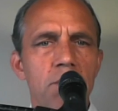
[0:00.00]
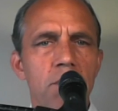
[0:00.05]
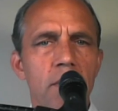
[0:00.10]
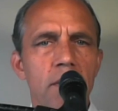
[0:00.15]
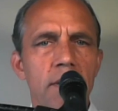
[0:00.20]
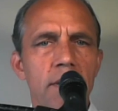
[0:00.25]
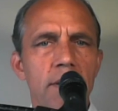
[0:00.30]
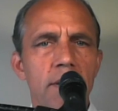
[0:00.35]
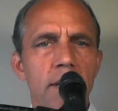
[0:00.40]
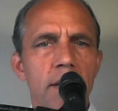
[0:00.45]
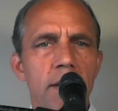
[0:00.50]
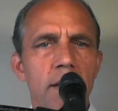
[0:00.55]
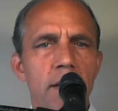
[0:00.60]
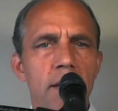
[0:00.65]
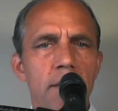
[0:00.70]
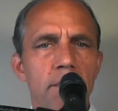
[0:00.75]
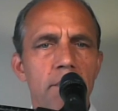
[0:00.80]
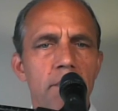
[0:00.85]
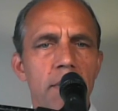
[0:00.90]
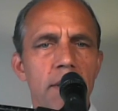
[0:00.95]

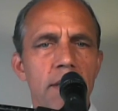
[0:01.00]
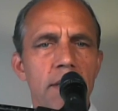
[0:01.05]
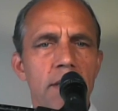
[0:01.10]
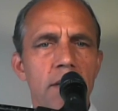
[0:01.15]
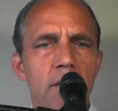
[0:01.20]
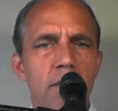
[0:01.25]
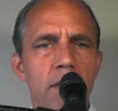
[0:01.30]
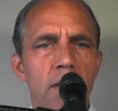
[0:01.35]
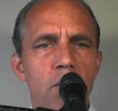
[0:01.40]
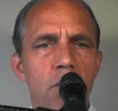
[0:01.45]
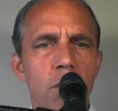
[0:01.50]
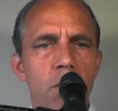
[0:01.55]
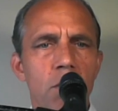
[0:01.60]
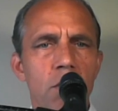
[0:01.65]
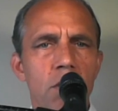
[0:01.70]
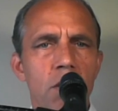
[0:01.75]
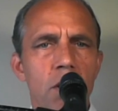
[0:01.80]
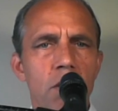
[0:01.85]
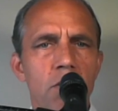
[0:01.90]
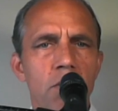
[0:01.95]
But, but until then, we will
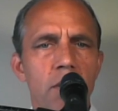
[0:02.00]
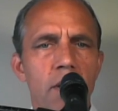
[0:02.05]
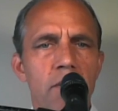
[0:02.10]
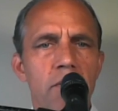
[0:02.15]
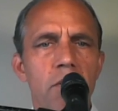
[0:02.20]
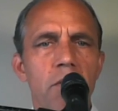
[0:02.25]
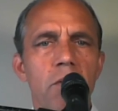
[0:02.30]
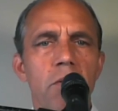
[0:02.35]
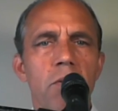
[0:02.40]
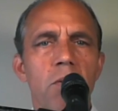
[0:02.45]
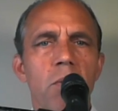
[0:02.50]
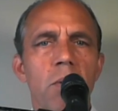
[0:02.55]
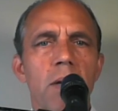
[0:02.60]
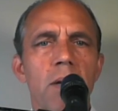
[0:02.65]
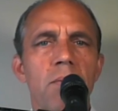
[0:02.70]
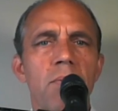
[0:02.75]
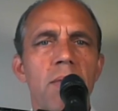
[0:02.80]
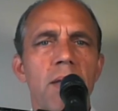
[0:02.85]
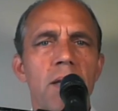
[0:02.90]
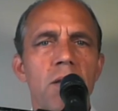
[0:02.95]
talk to you after the earthquake.
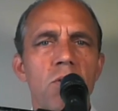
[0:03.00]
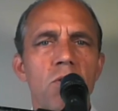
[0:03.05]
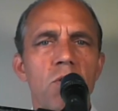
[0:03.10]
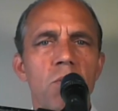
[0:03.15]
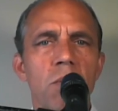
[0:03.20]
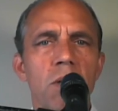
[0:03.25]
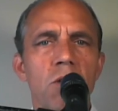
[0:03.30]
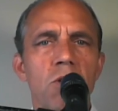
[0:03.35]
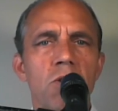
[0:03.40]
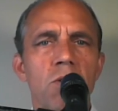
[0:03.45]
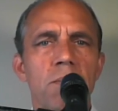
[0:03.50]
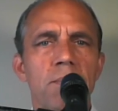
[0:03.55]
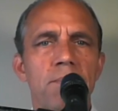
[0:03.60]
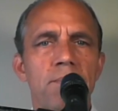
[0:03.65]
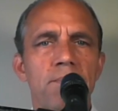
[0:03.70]
Thank you so much.